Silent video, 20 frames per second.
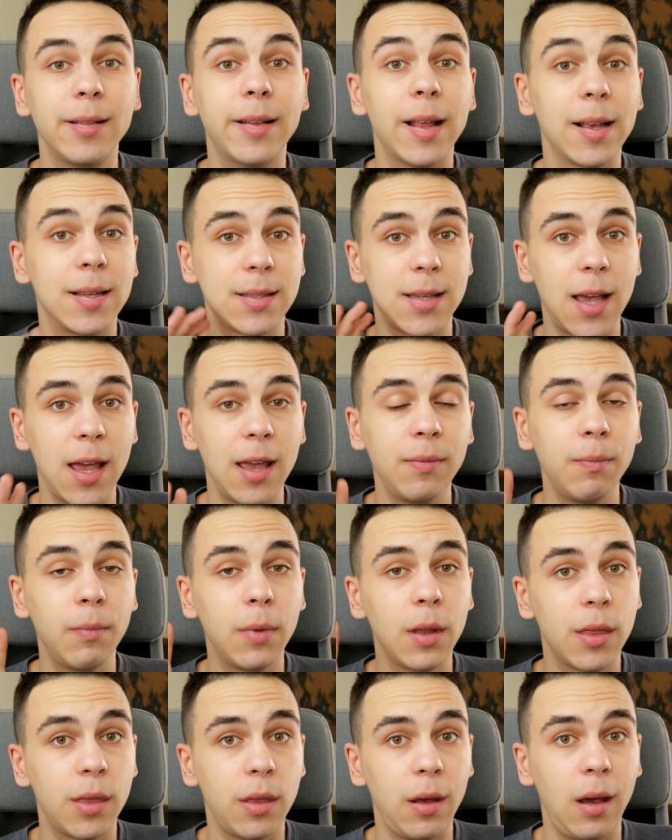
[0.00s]
The same
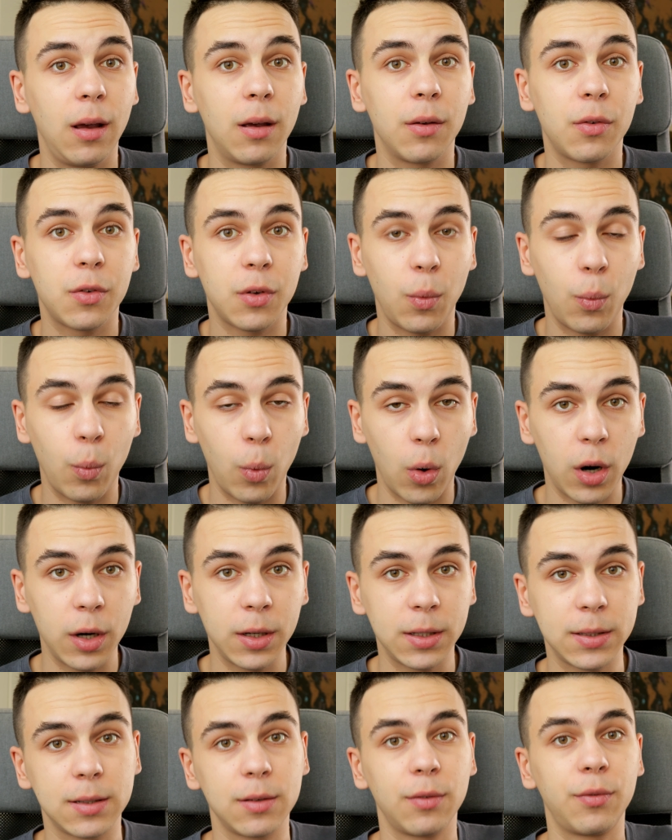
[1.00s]
thing
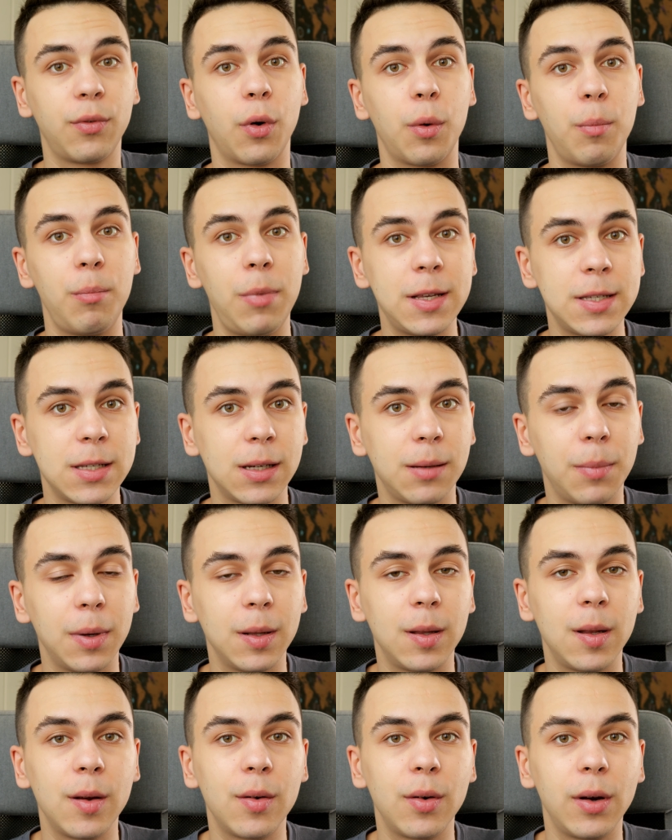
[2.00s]
works for basic
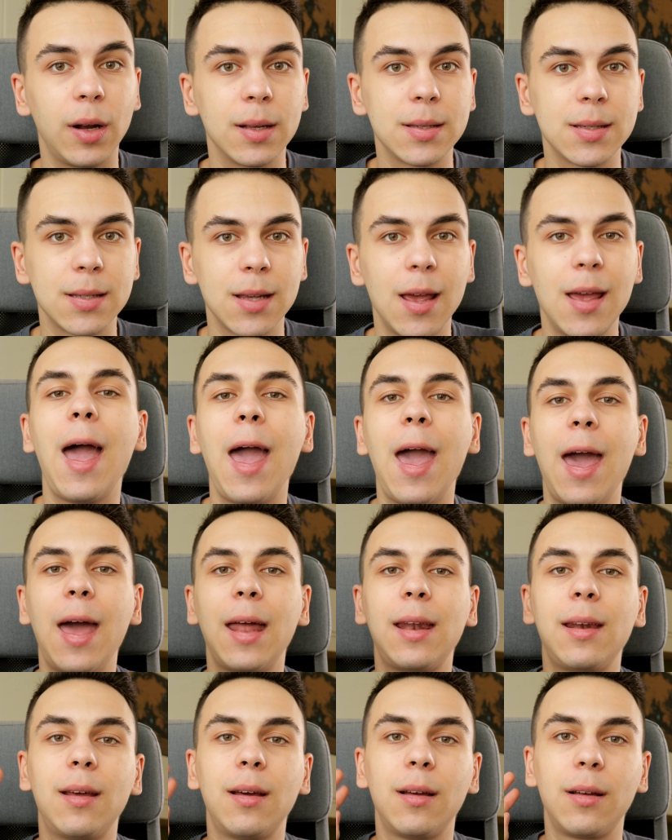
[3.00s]
materials
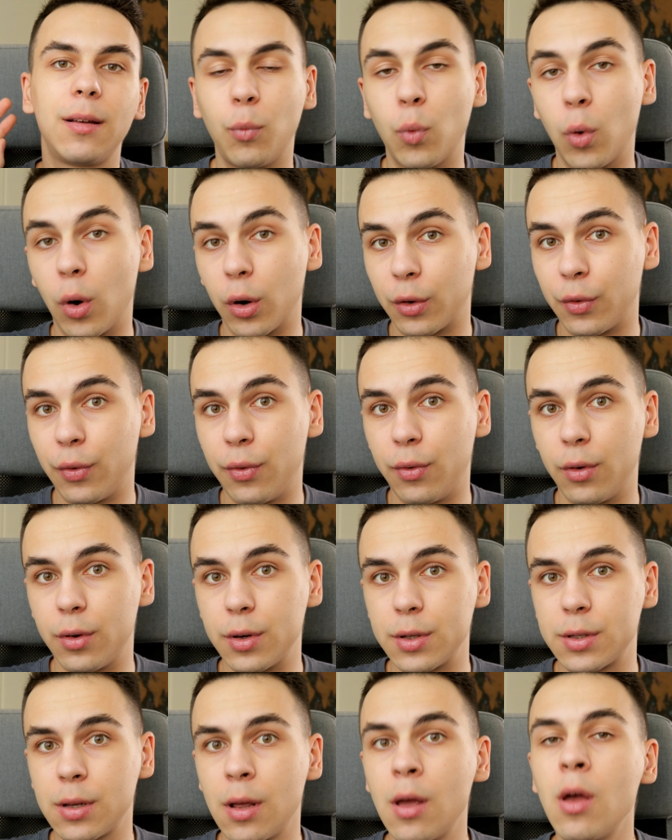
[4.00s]
and
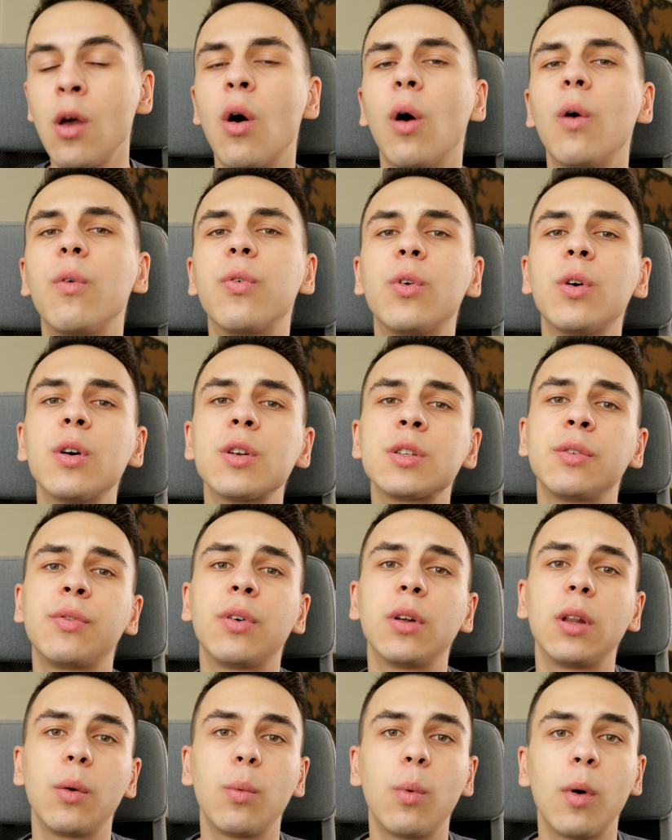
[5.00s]
workforce. Of course,
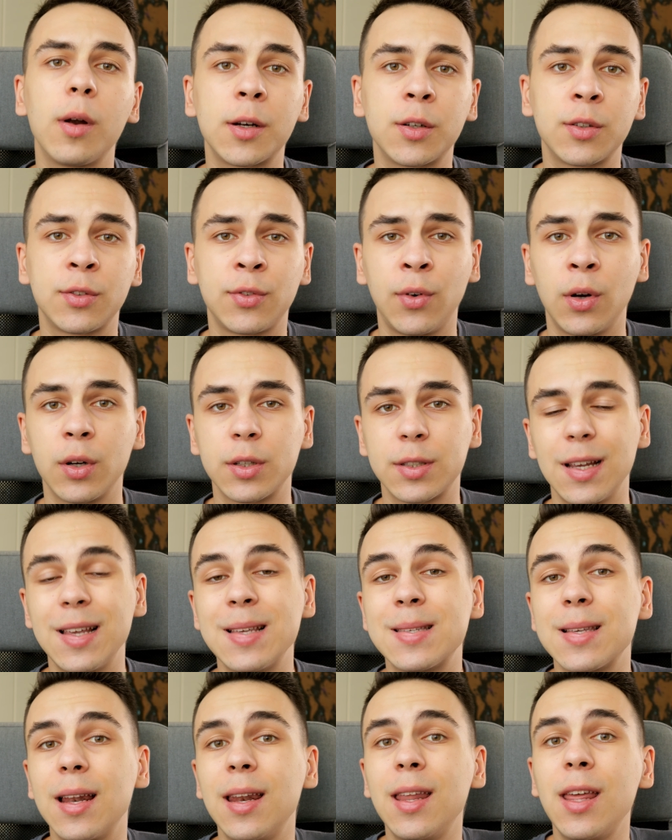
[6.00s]
for the workforce
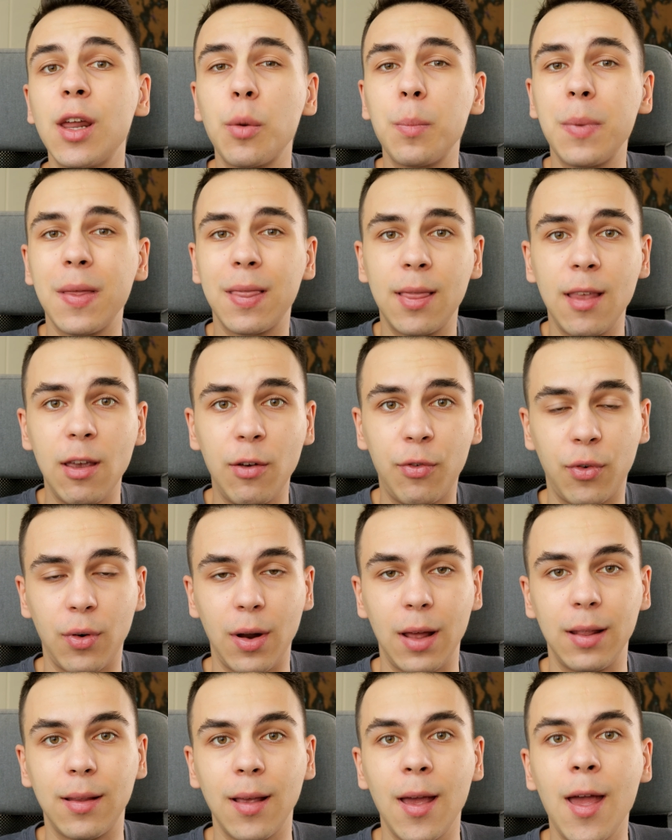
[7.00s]
is a little bit
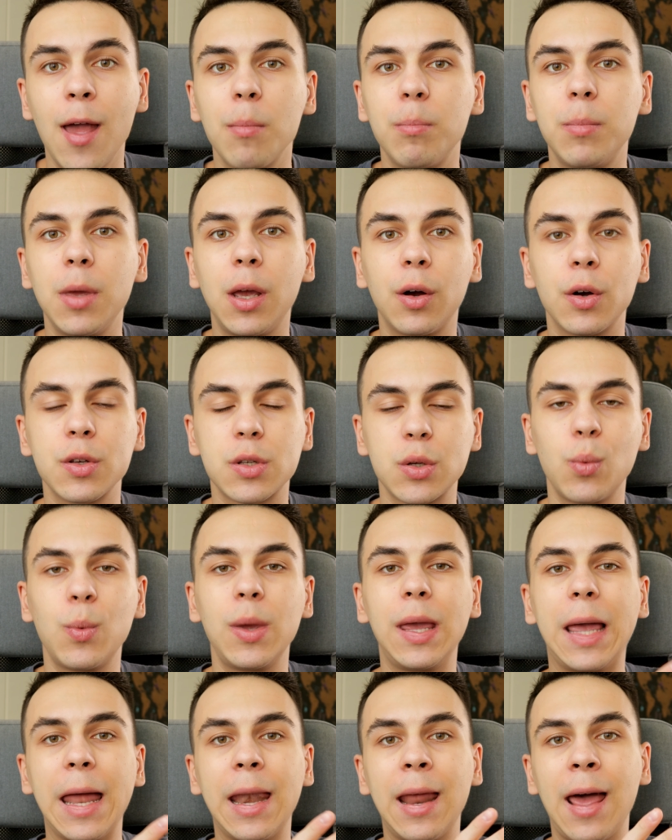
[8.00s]
different because
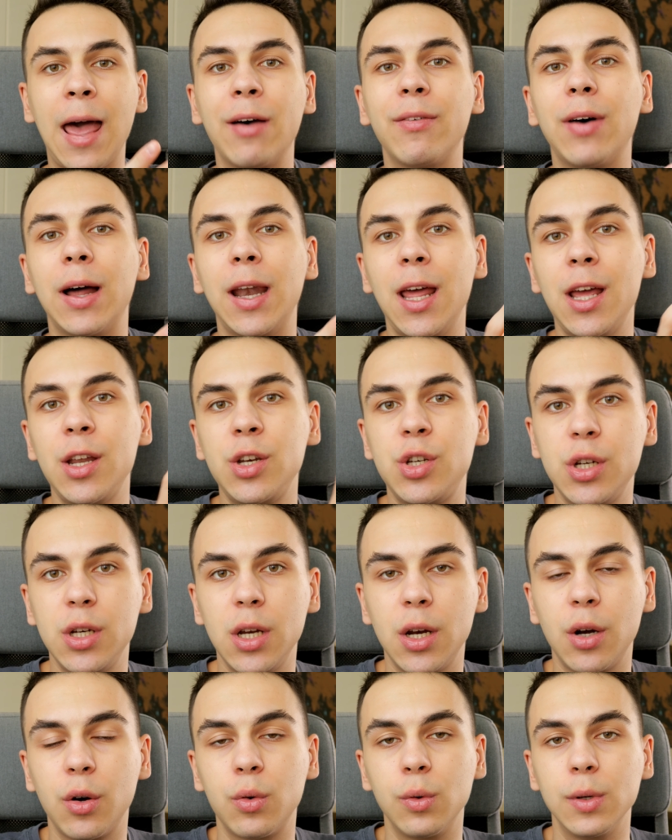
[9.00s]
we can have an
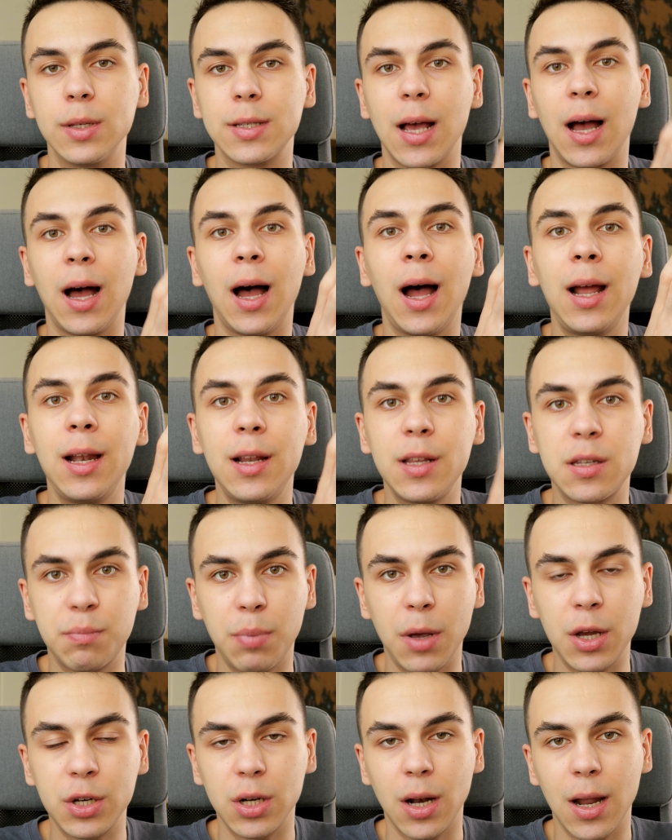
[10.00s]
engineer who is highly
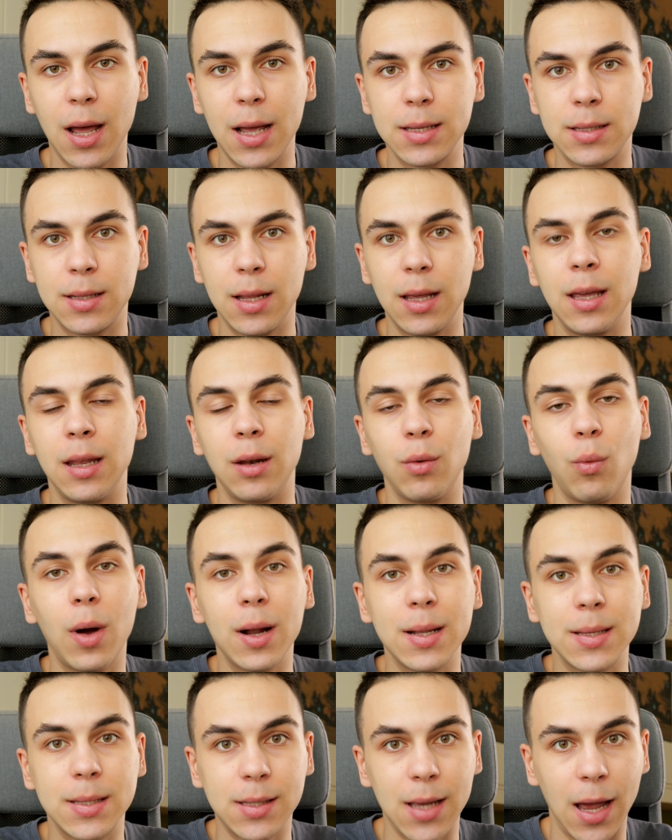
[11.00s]
specialized in
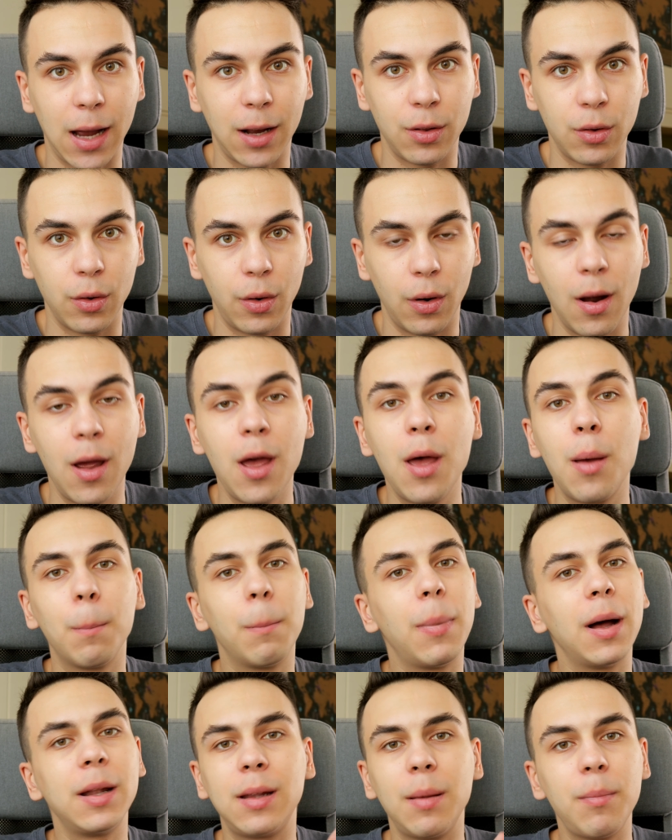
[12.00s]
one sector,
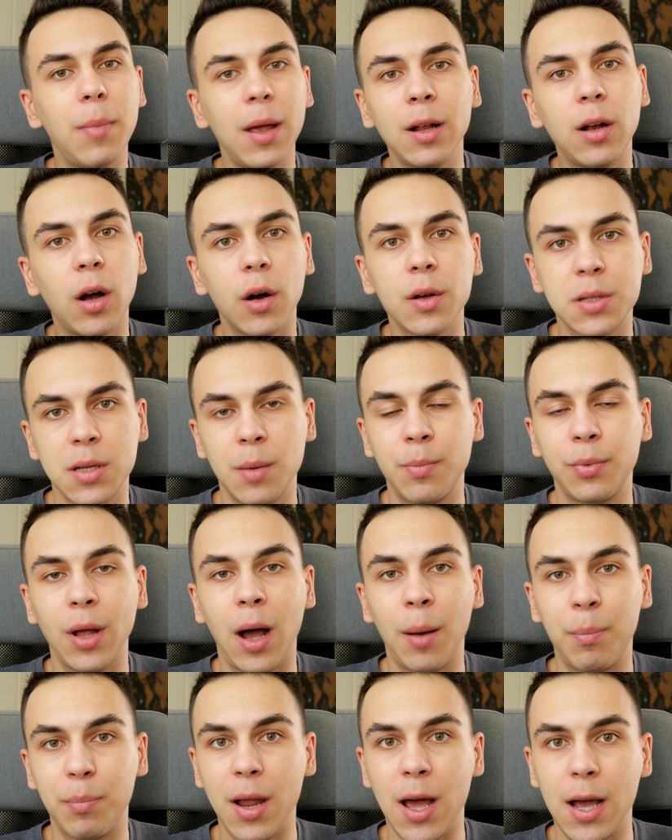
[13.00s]
but the main concept
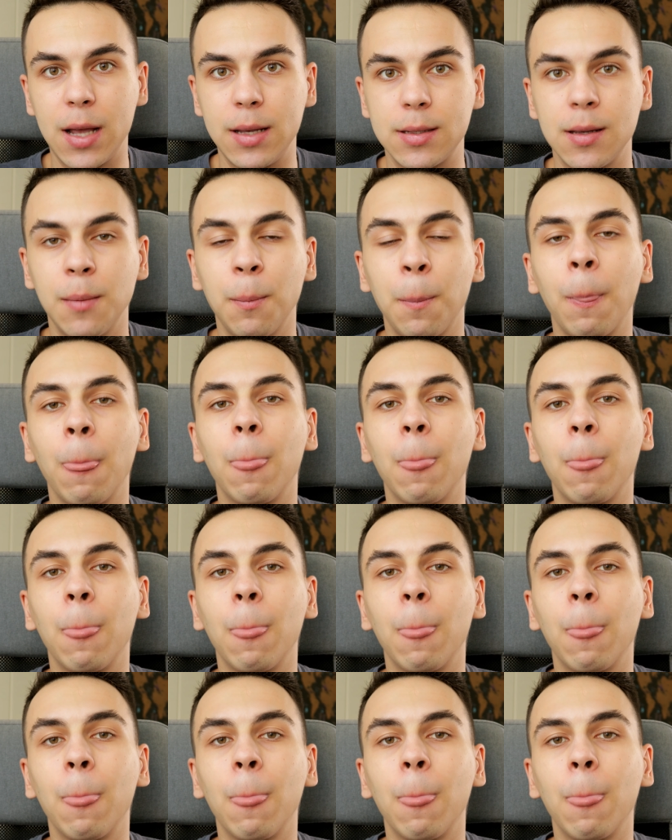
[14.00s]
applies.